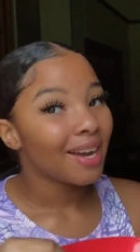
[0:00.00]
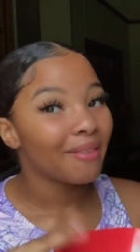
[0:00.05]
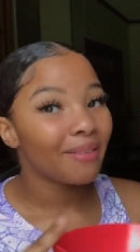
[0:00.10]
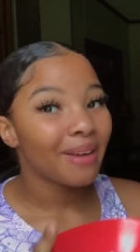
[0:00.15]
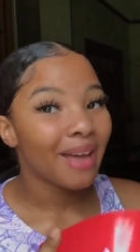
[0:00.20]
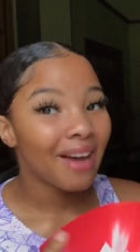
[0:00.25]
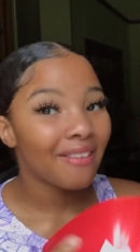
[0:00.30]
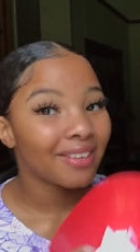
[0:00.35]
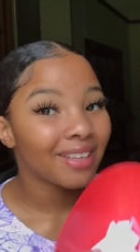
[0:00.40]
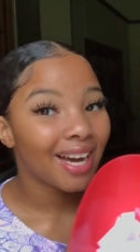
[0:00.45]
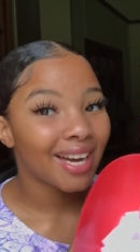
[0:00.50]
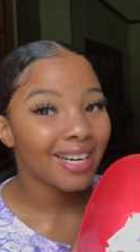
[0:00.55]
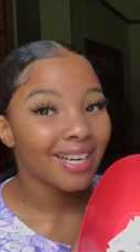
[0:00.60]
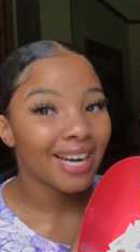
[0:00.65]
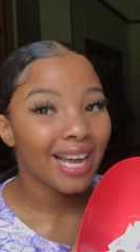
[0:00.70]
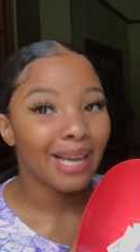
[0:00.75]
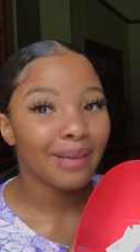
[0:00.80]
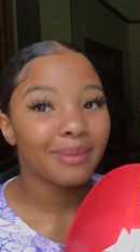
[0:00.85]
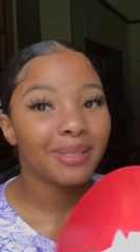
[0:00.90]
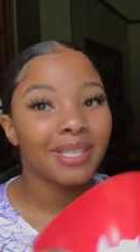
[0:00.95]
we have a lot of
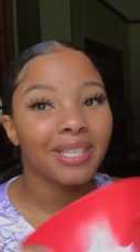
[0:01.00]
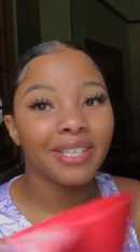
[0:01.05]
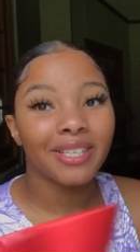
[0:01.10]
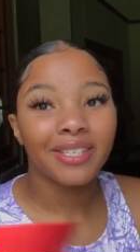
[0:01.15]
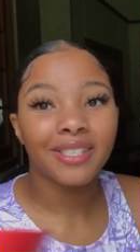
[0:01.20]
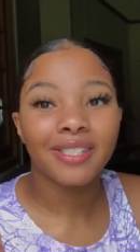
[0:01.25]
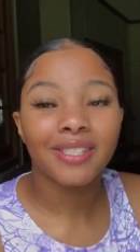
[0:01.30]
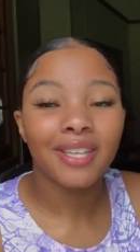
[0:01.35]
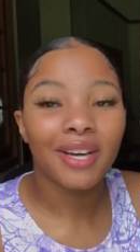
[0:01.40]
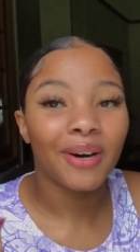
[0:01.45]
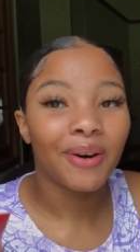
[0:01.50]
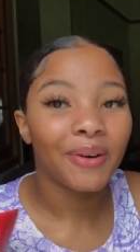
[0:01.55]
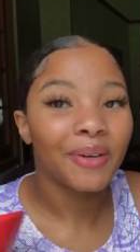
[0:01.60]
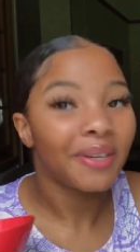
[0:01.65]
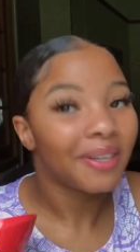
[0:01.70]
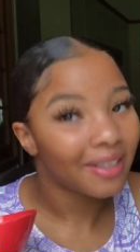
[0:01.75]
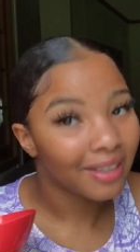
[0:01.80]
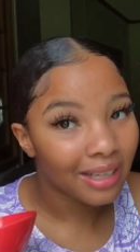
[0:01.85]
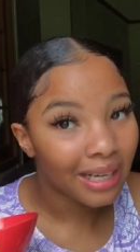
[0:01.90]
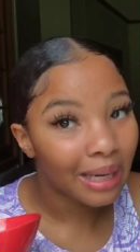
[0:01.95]
names here so
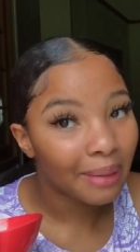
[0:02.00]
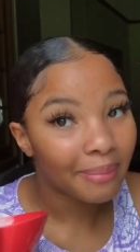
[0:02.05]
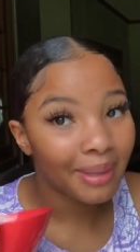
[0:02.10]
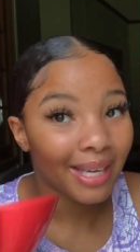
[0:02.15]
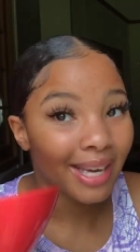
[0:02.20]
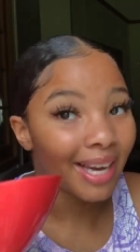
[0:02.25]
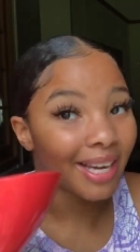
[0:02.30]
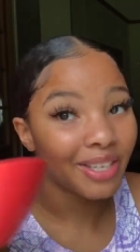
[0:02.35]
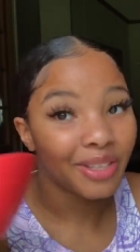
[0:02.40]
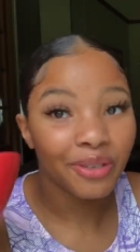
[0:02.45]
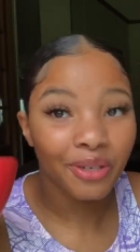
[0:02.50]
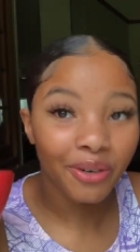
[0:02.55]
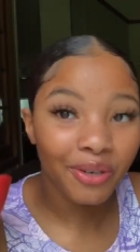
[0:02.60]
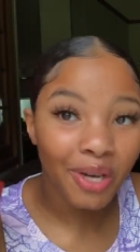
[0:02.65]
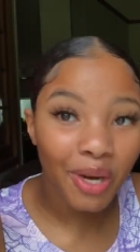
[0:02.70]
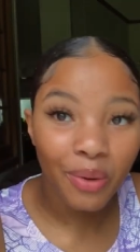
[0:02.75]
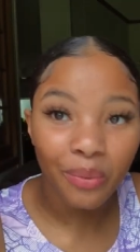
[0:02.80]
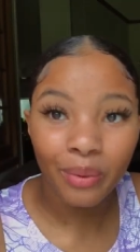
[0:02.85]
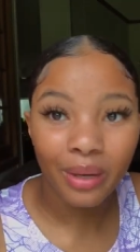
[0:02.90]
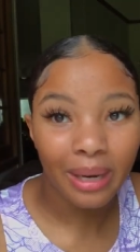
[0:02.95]
um yeah you don't
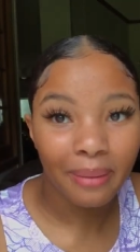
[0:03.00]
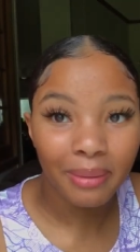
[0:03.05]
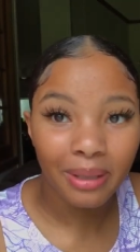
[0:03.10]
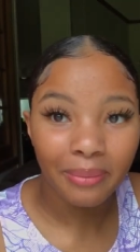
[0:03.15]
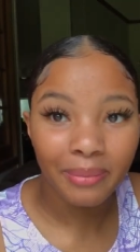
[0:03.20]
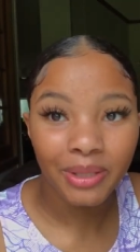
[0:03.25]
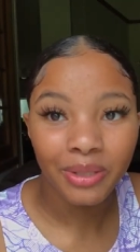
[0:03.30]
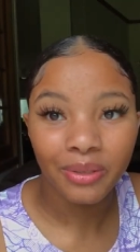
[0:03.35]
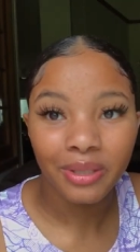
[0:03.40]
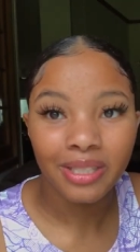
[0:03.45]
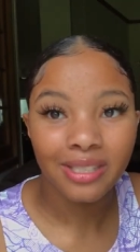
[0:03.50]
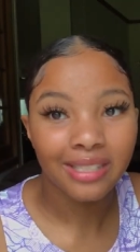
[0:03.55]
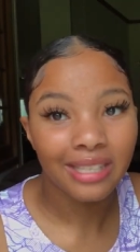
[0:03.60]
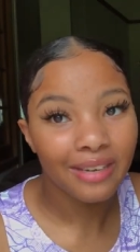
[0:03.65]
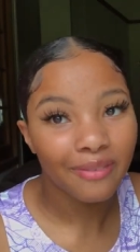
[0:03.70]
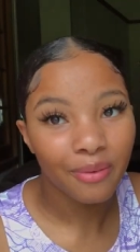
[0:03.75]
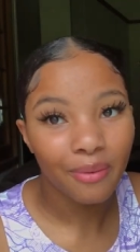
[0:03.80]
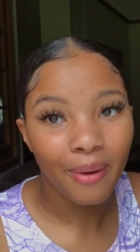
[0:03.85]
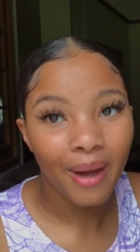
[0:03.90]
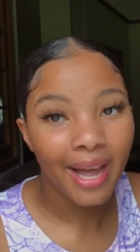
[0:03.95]
know when i'm gonna be doing this
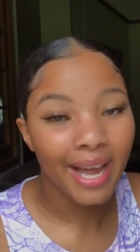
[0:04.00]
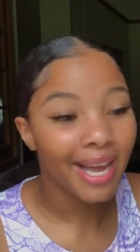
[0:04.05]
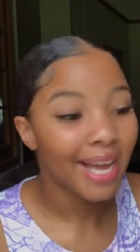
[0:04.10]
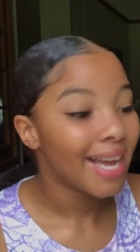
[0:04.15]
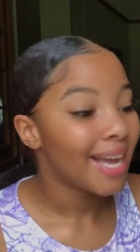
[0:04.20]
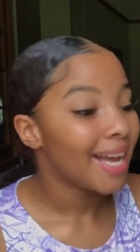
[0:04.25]
giveaway